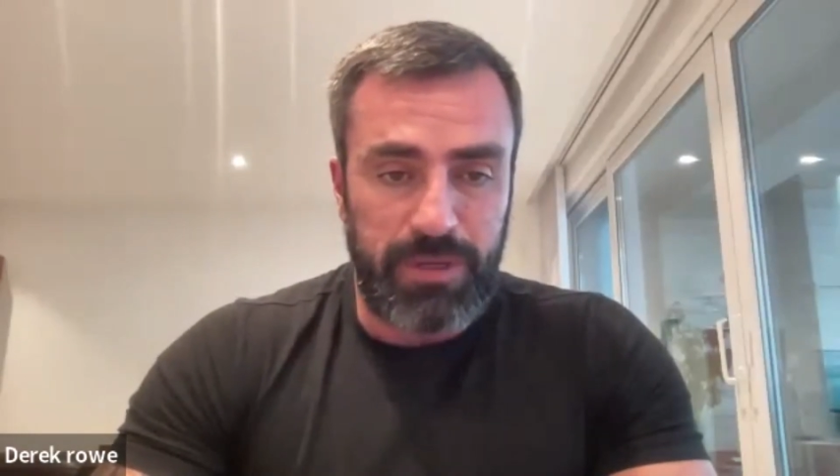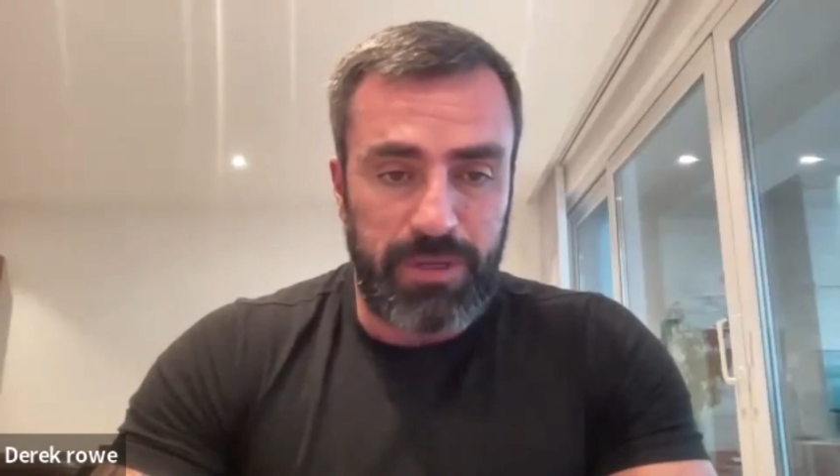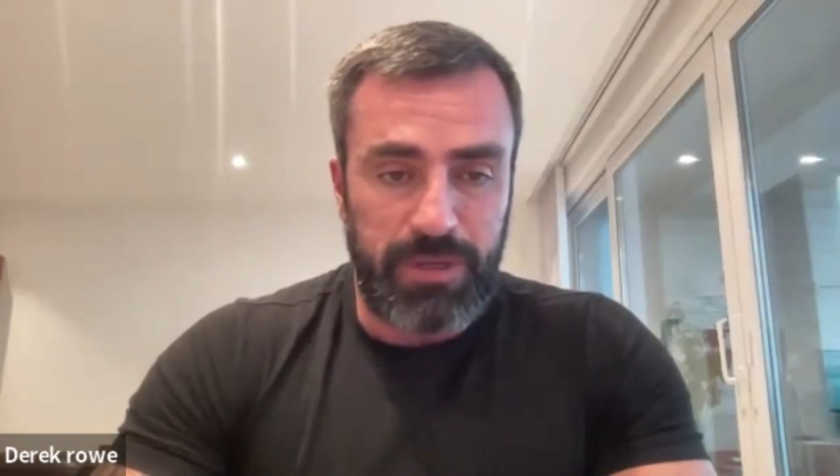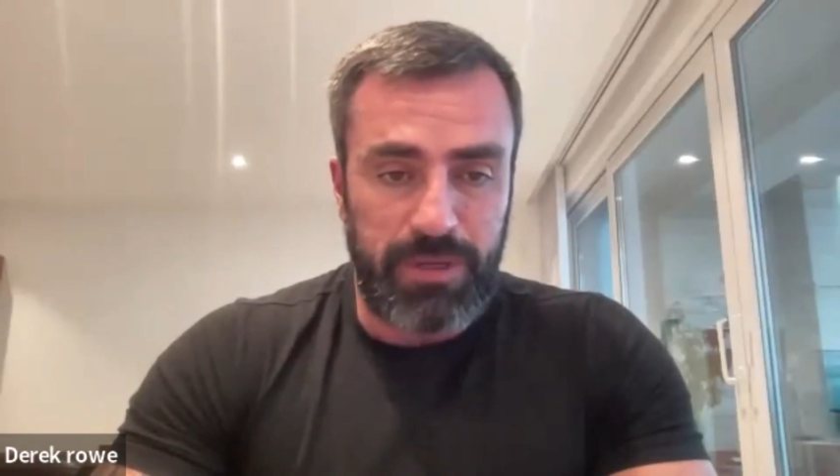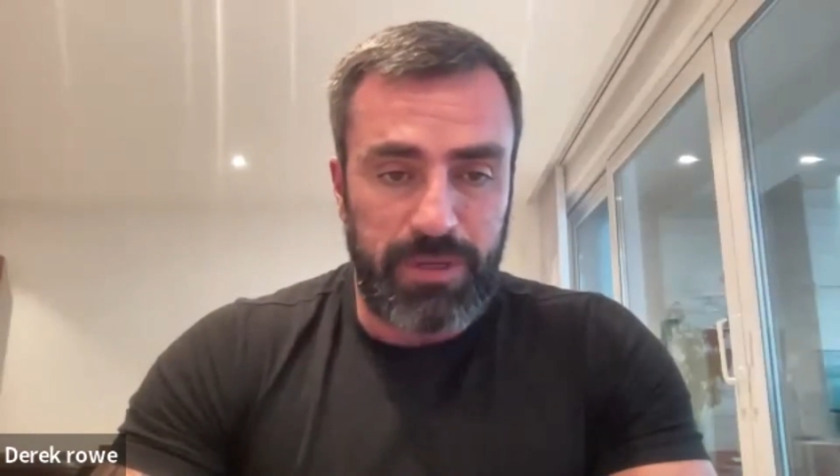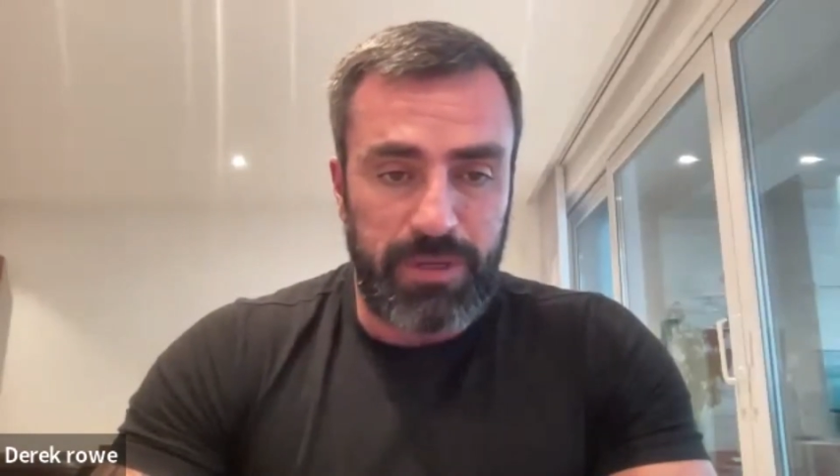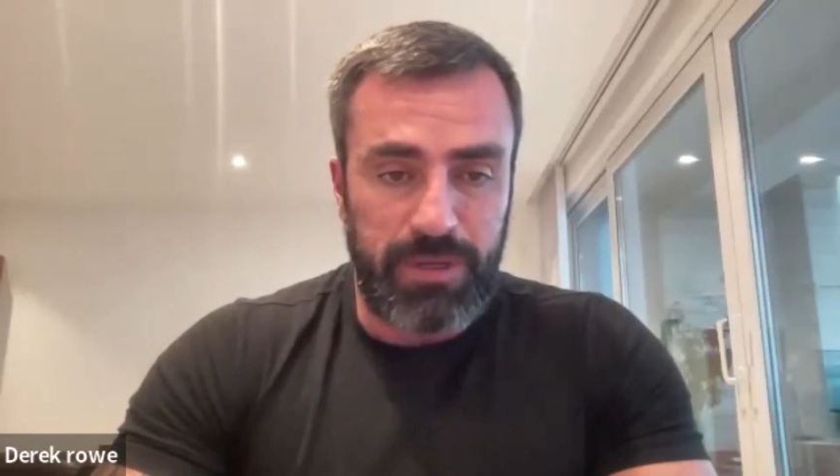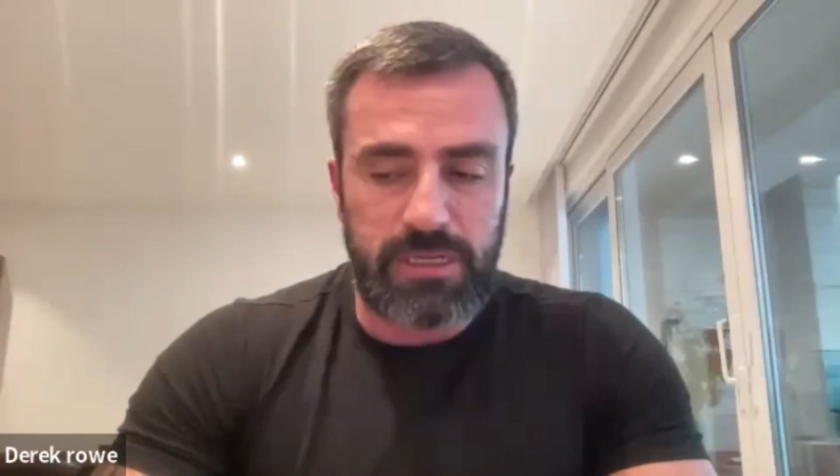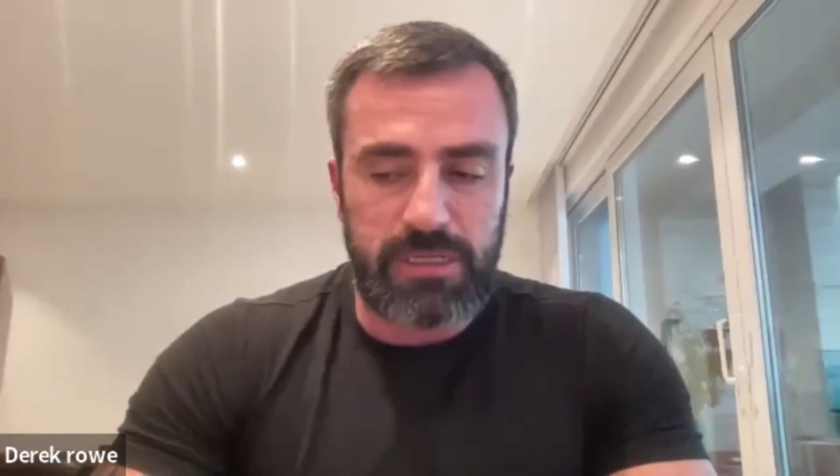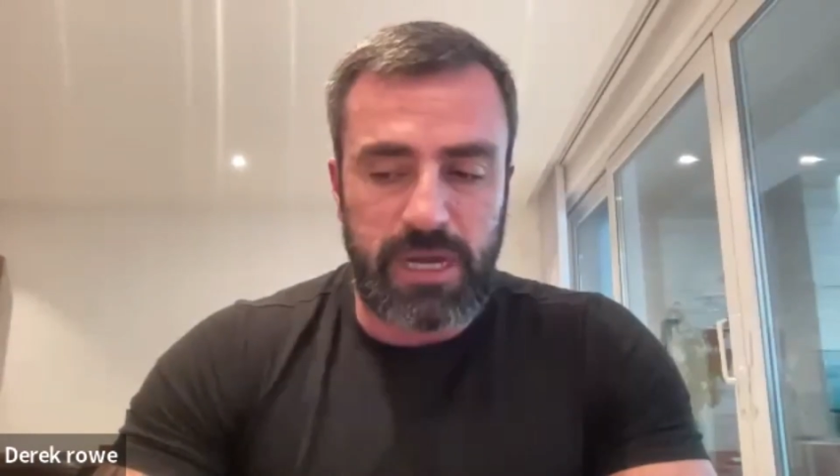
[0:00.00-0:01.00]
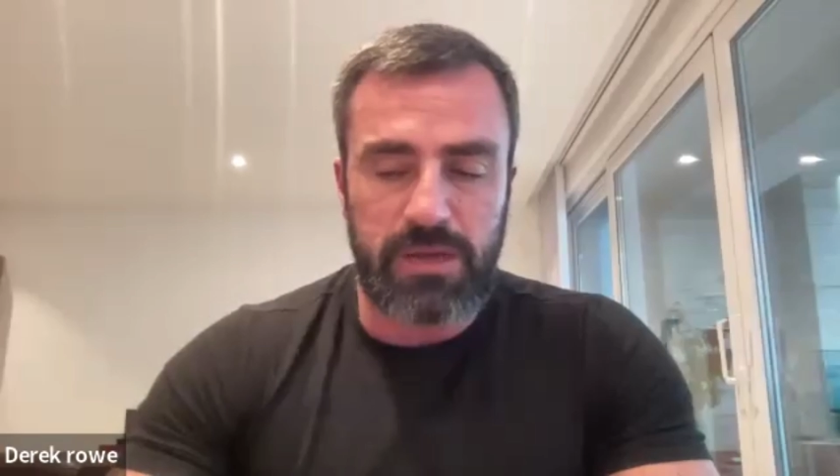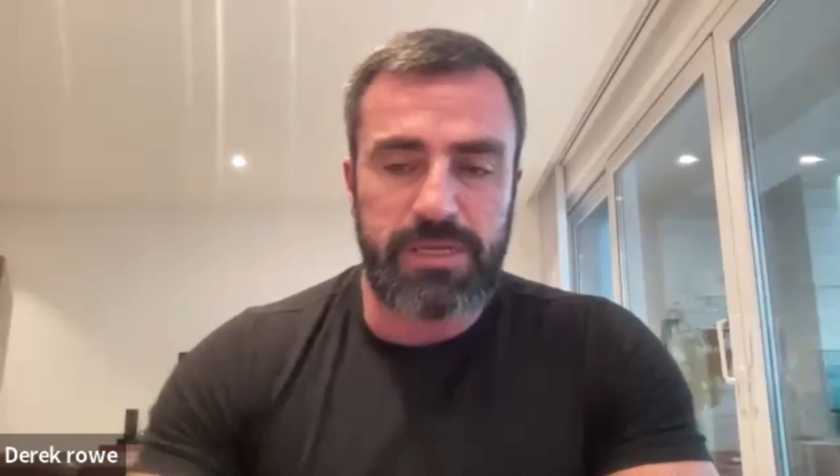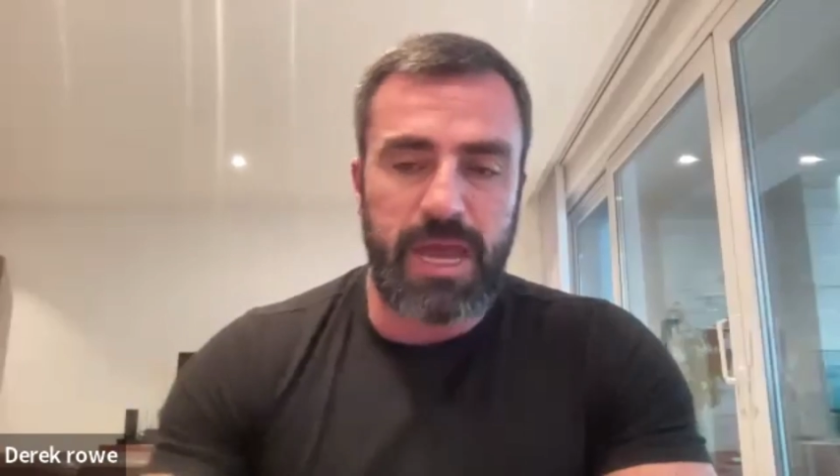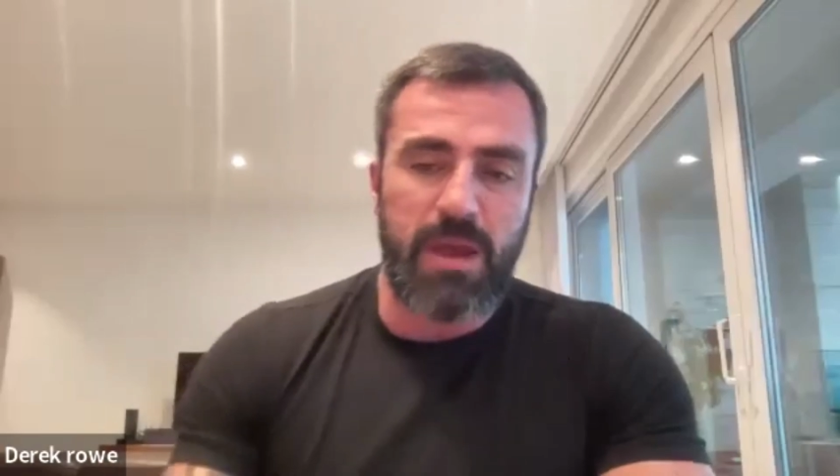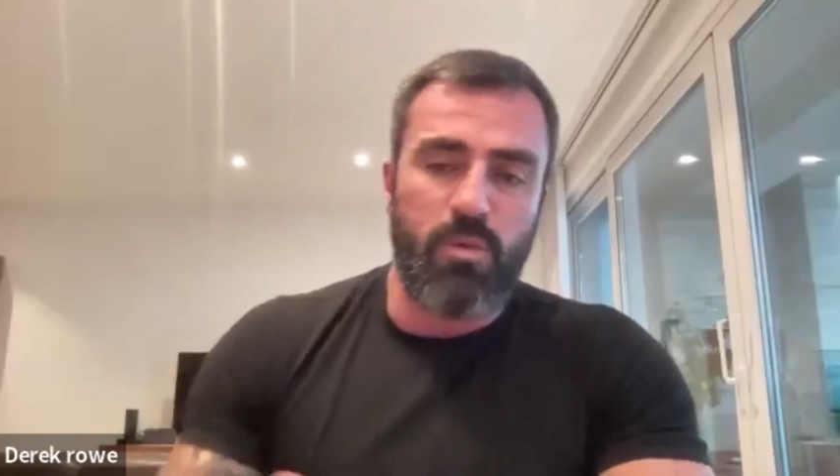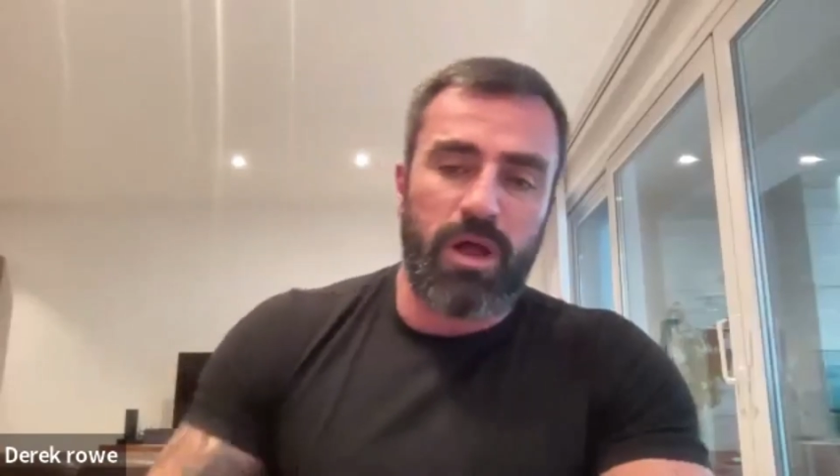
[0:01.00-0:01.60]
because they